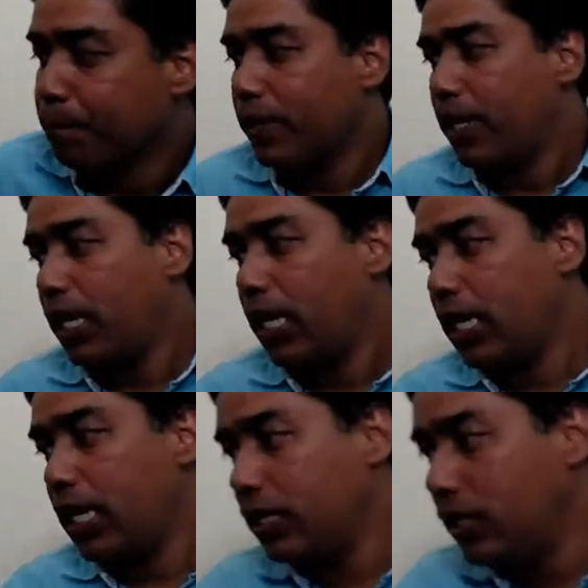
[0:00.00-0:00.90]

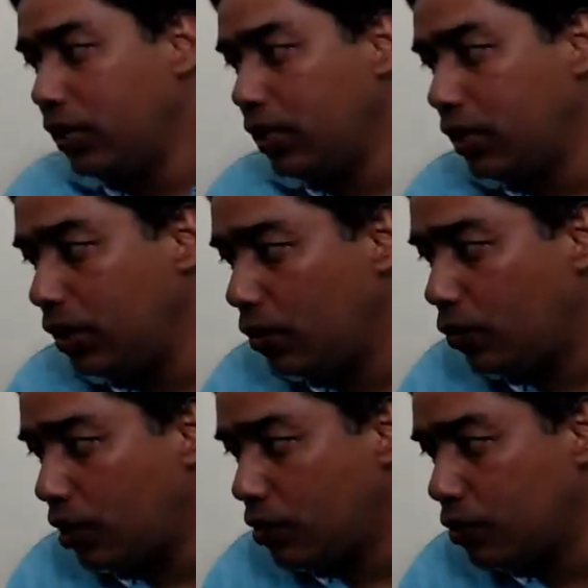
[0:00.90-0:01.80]
and he
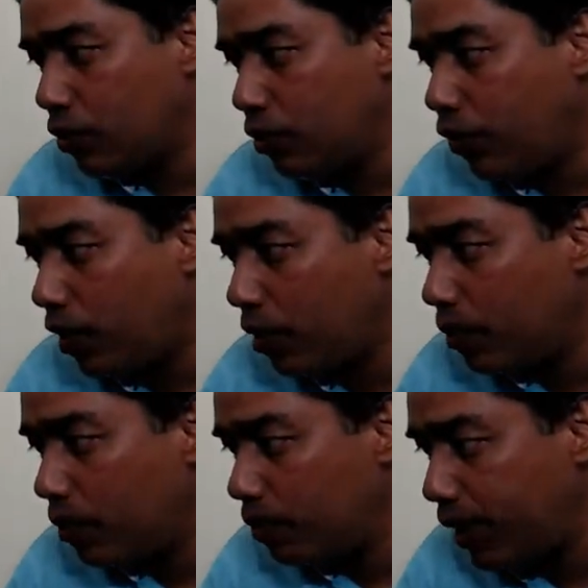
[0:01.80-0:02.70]
wants to know, for
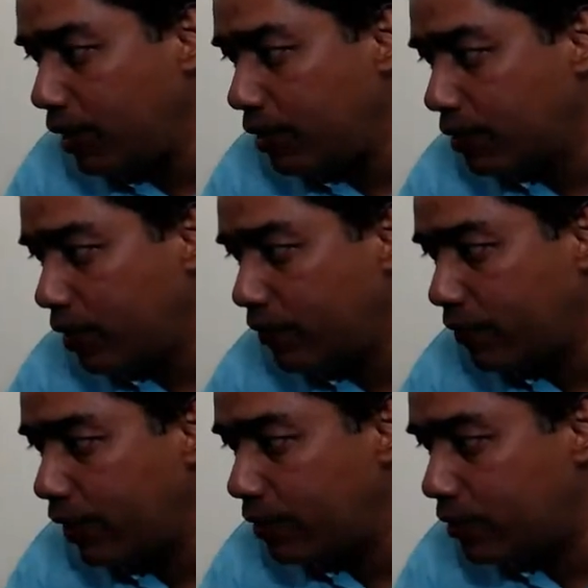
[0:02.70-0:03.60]
big
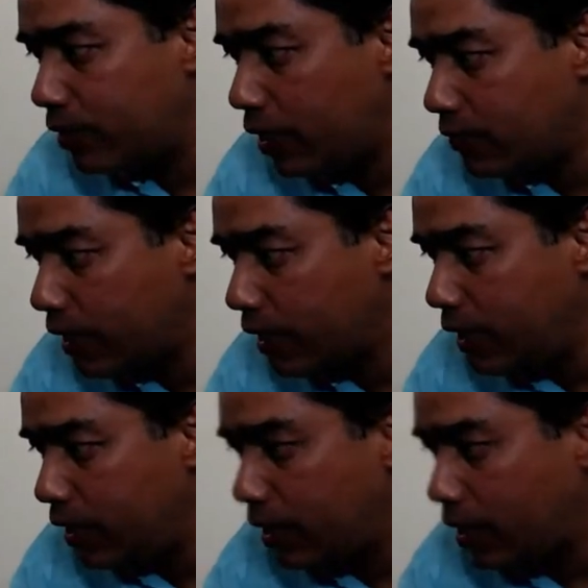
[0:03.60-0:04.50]
surface
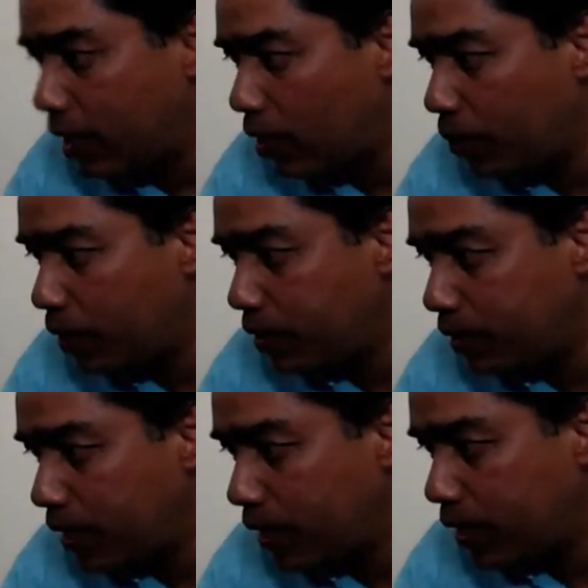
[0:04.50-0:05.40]
cylinder, how much
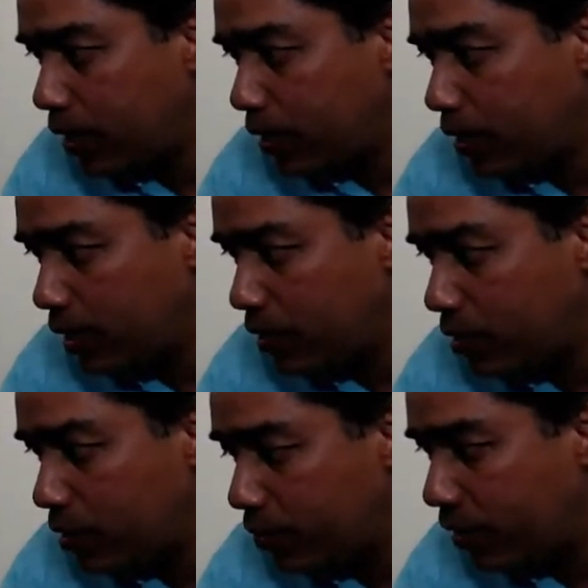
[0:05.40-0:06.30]
current is
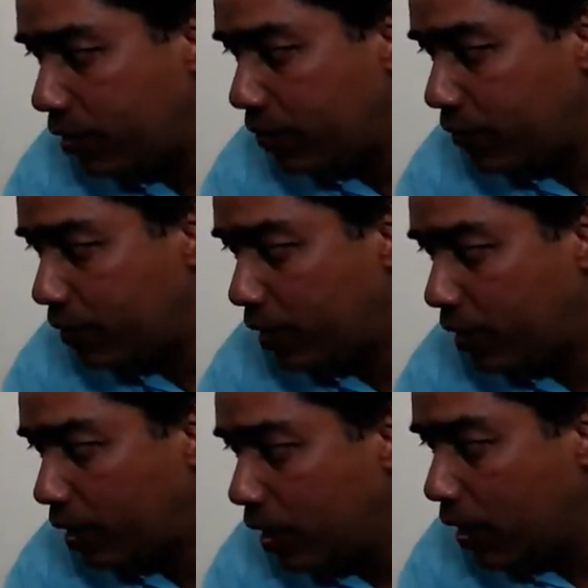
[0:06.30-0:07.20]
required for
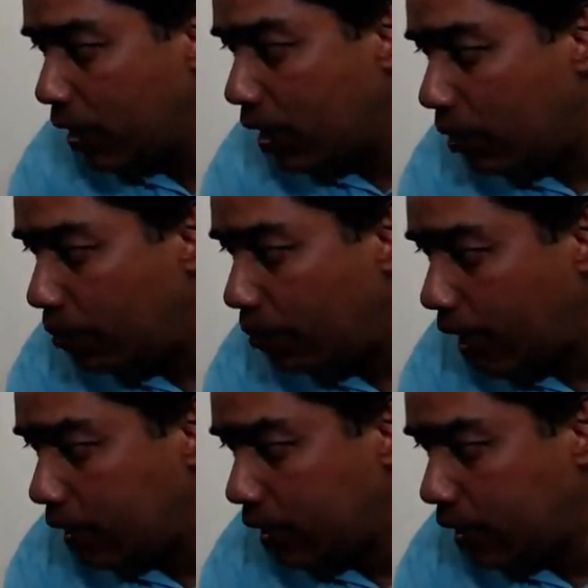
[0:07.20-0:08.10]

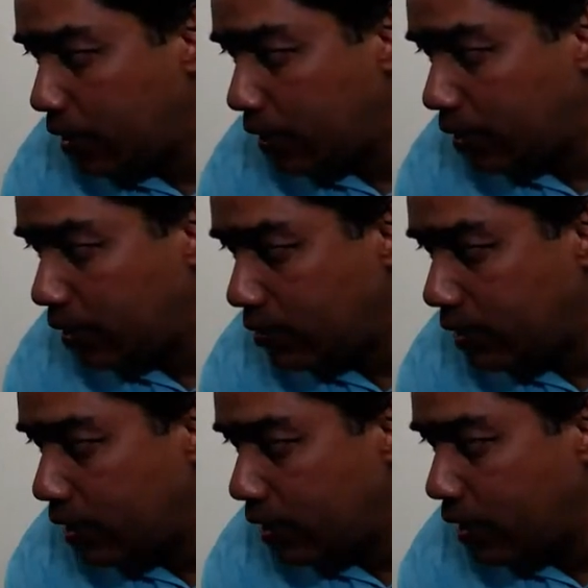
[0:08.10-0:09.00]
magnetizing the
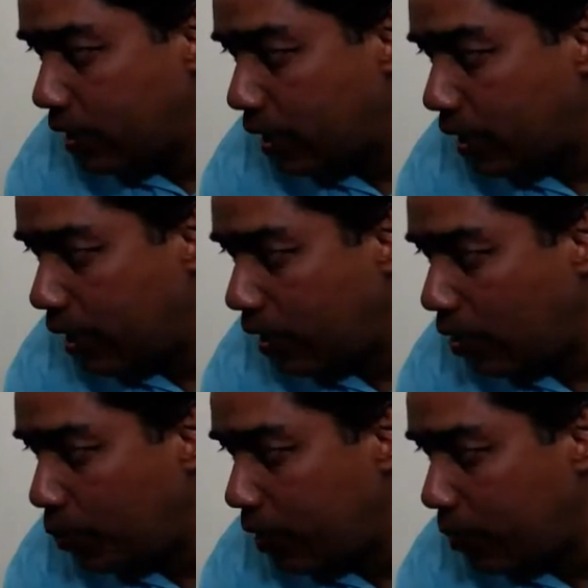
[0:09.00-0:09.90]
cylinder, and how
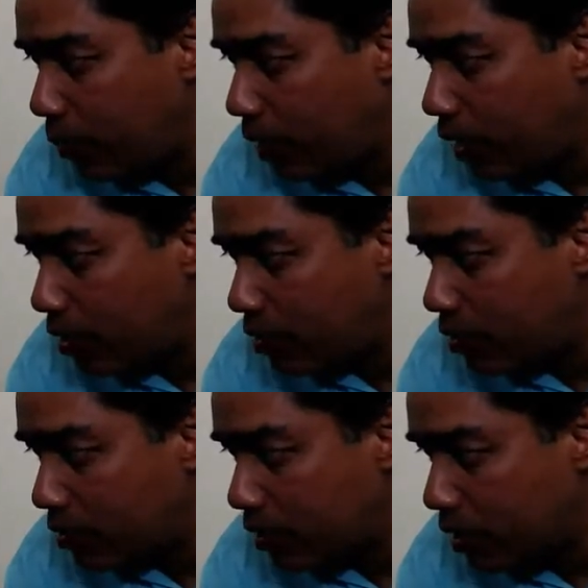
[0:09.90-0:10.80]
many
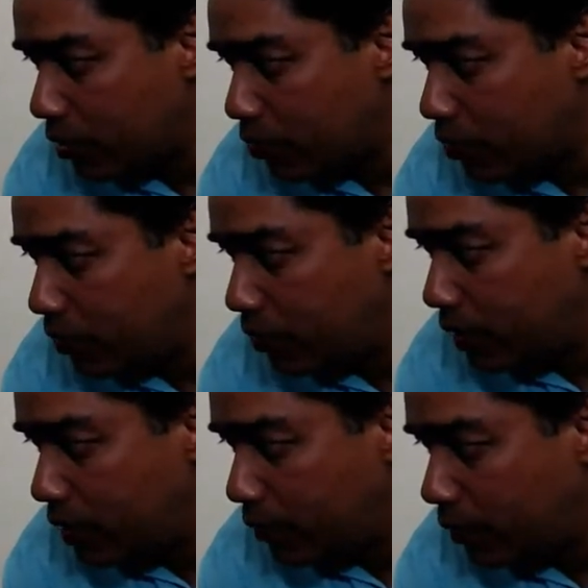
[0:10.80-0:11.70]
parts should
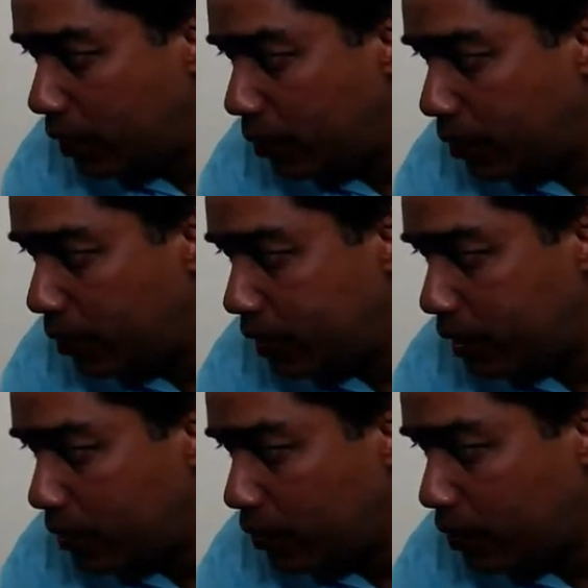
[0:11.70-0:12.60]
be for measuring
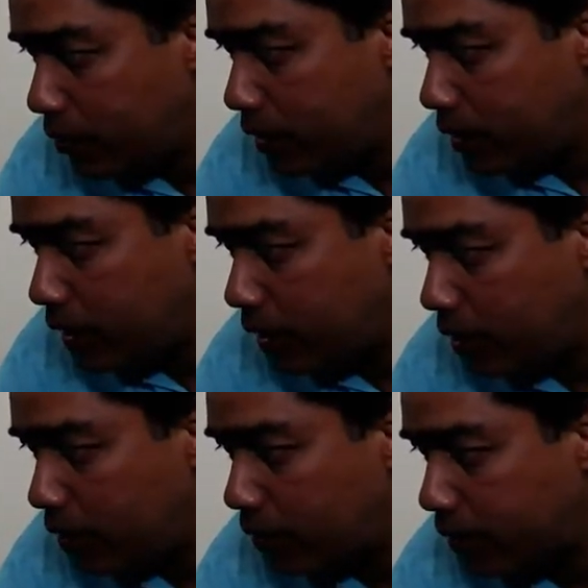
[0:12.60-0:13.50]
whole cylinder.
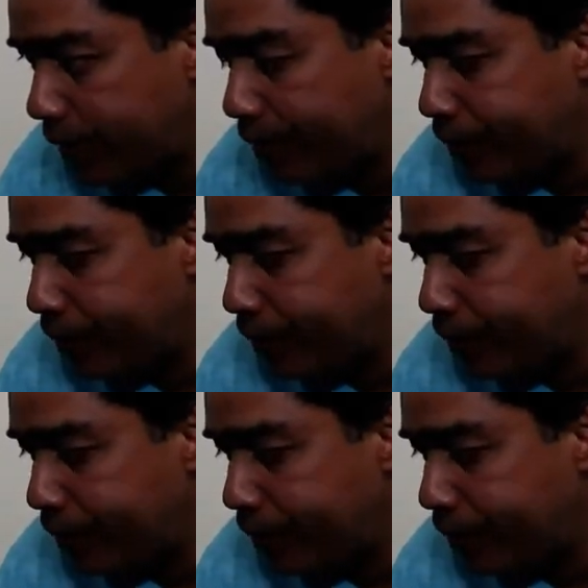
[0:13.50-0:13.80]
Okay.